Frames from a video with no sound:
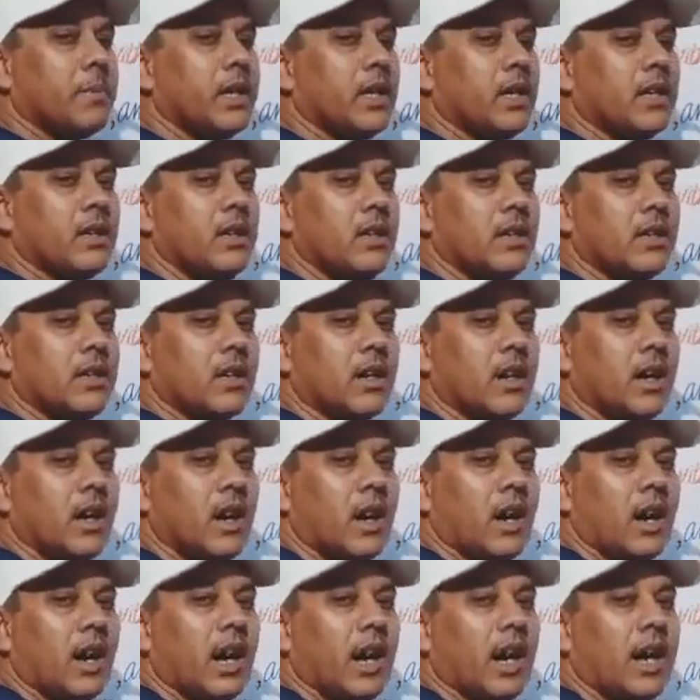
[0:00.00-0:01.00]
B
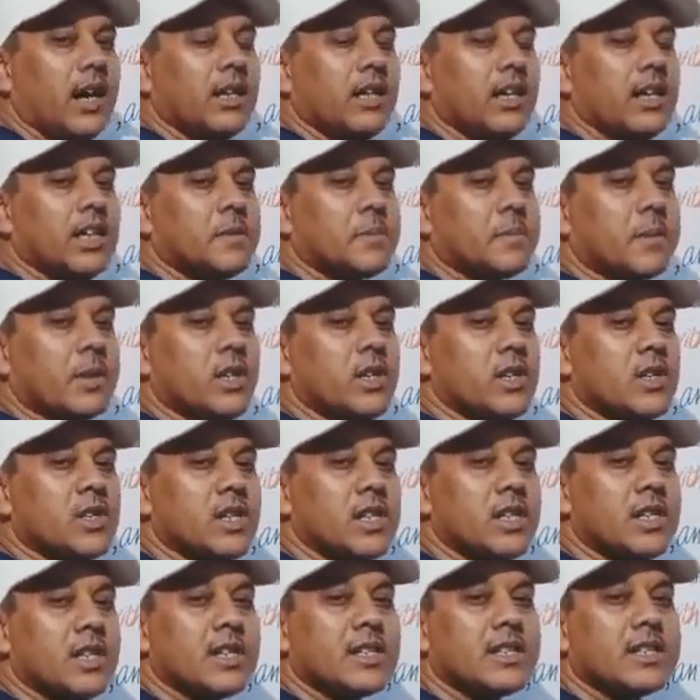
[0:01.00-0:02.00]
and it
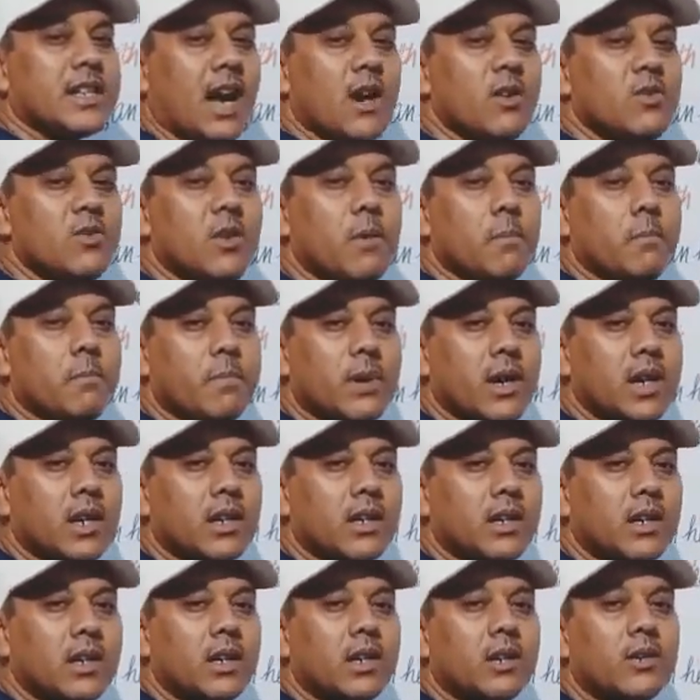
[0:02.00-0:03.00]
produces a sound B,
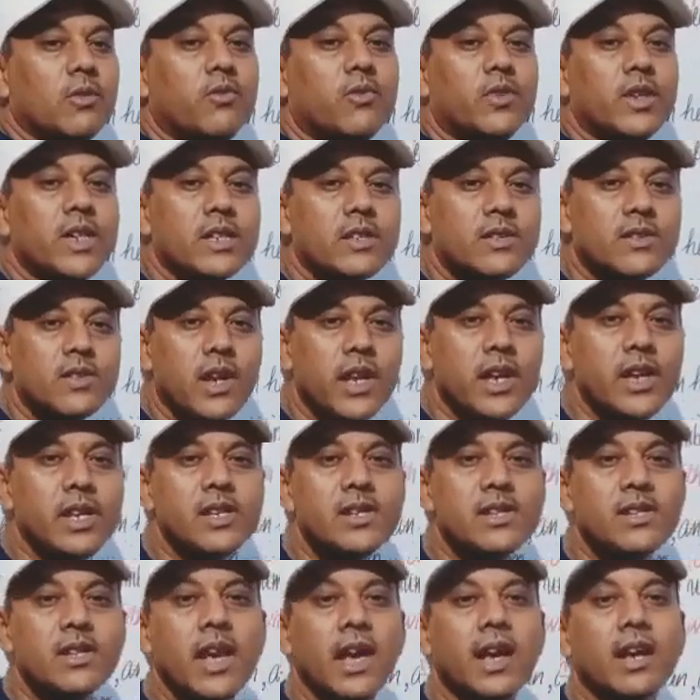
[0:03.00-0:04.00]
which
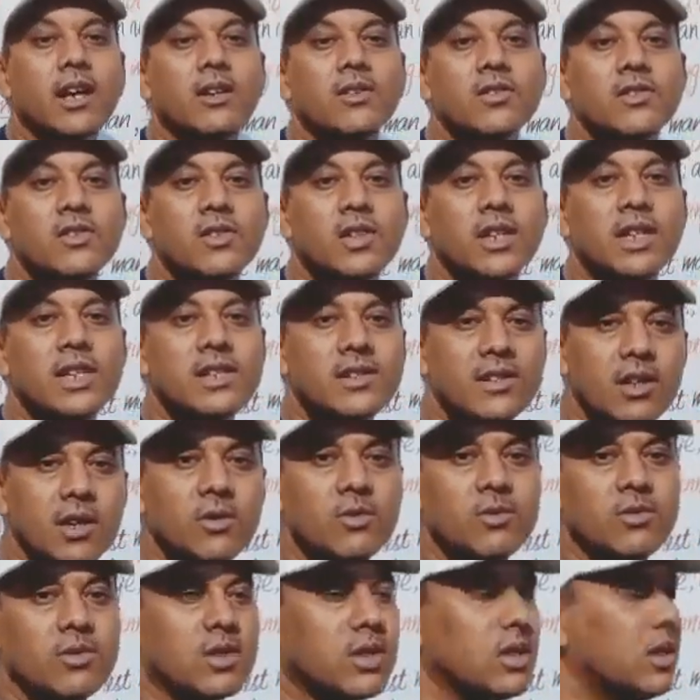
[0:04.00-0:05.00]
is a consonant
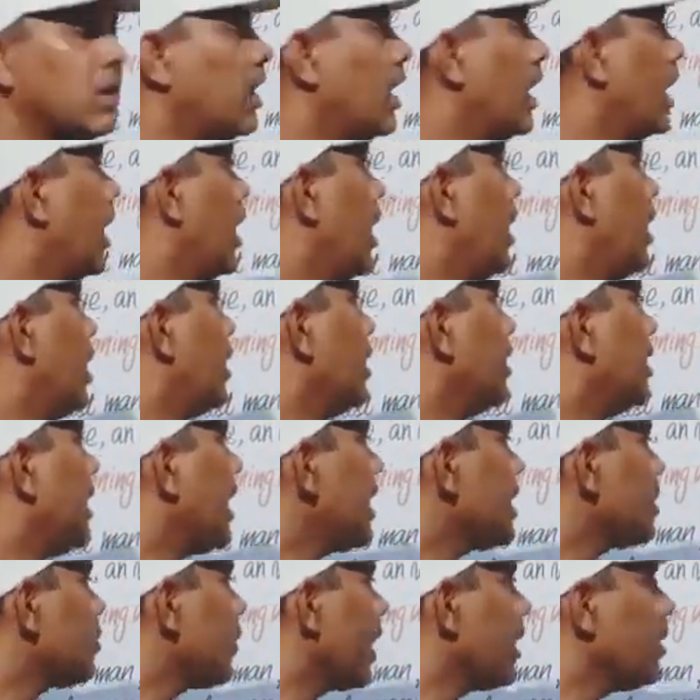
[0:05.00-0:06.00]
sound.
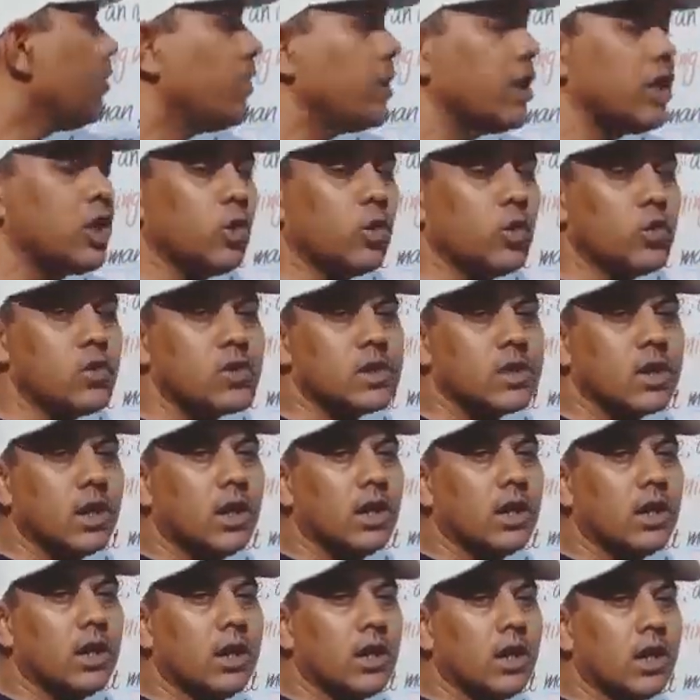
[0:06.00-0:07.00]
That's why we use
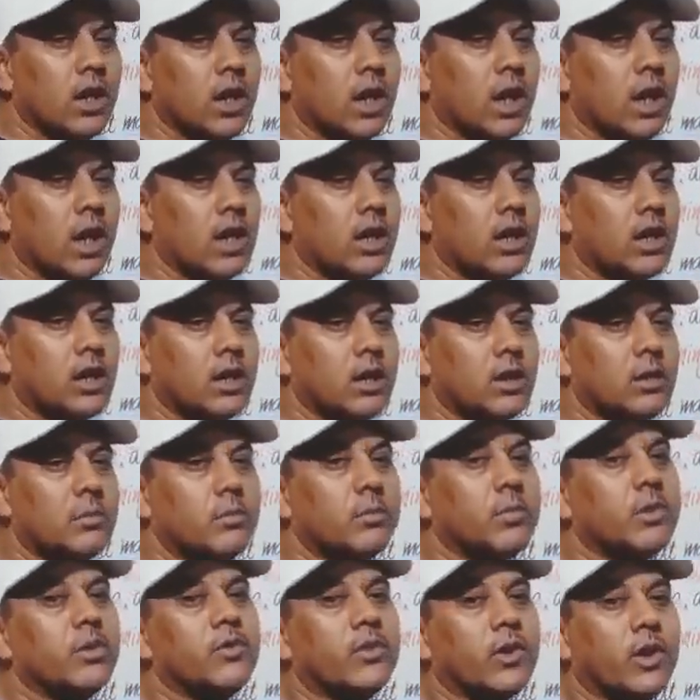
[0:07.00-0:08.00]
A
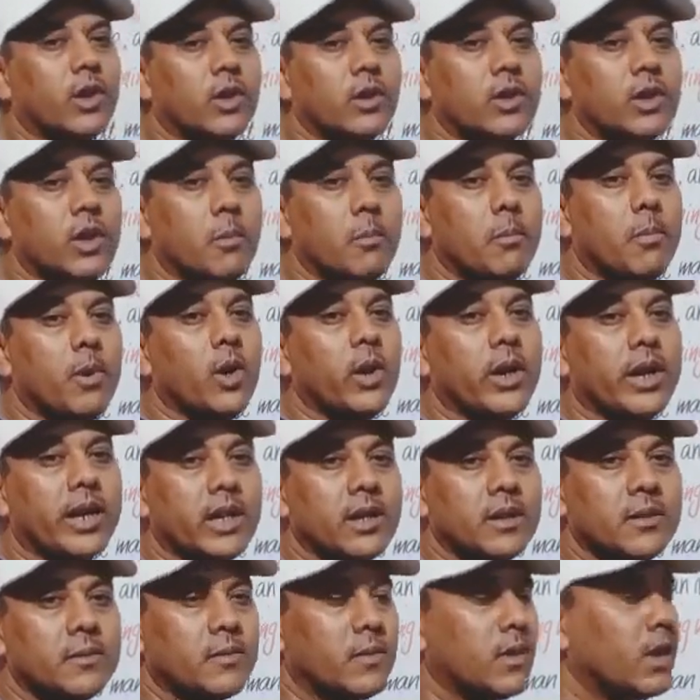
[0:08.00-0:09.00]
before boy.
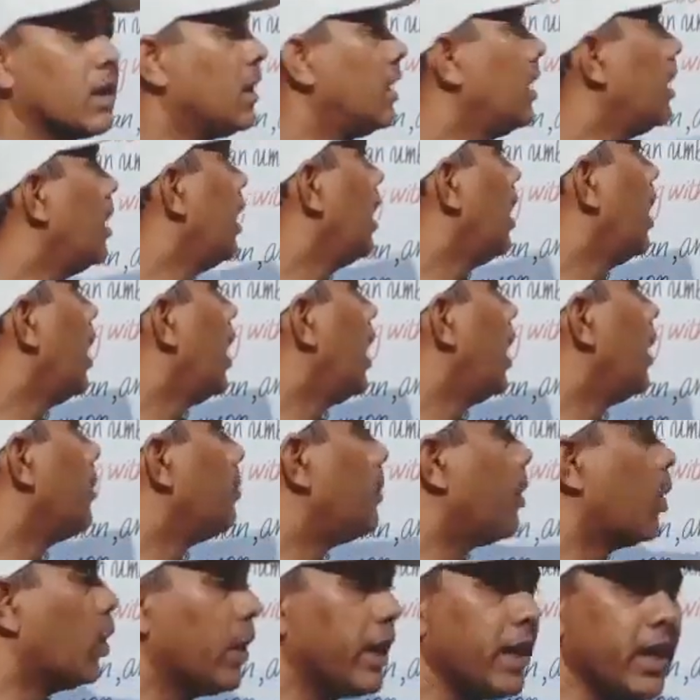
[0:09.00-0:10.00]
A
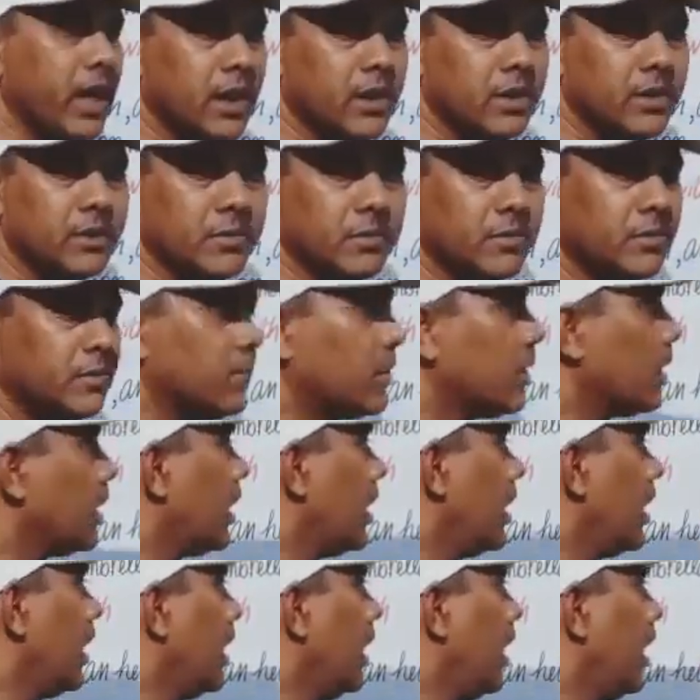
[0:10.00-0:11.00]
boy,
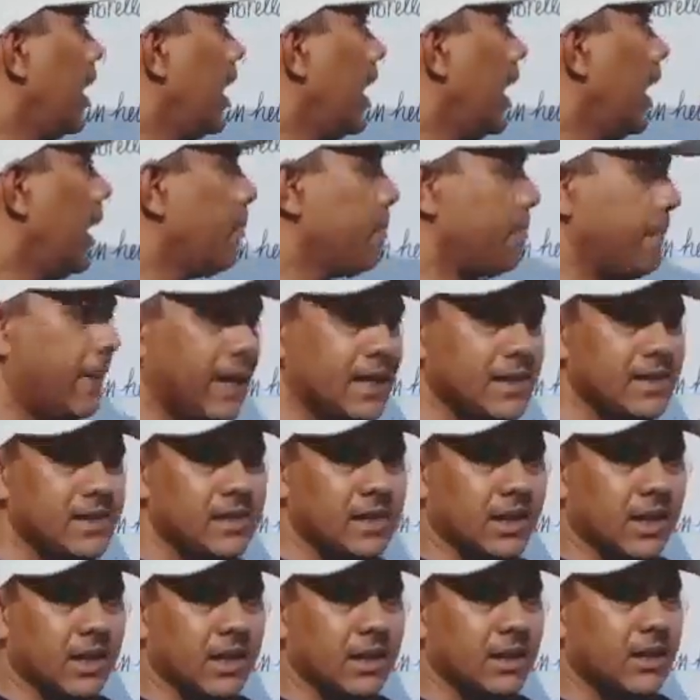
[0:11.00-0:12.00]
a
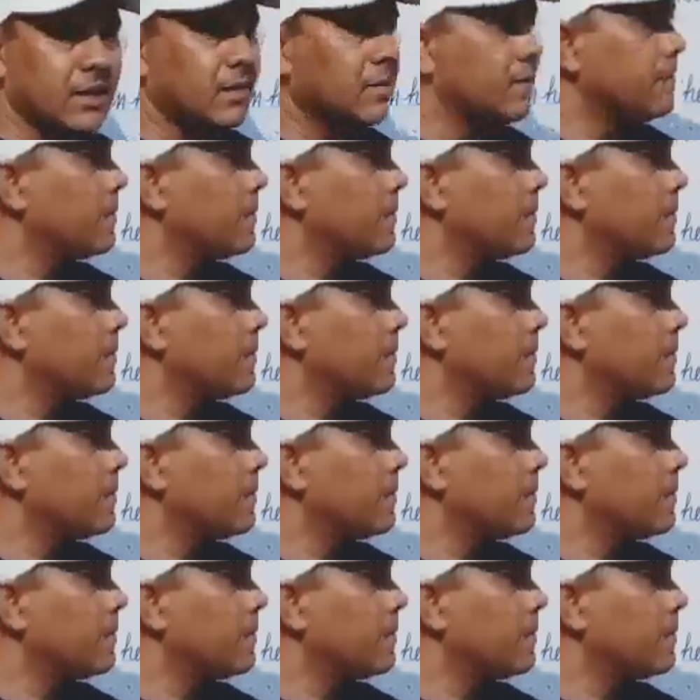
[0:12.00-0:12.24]
pencil,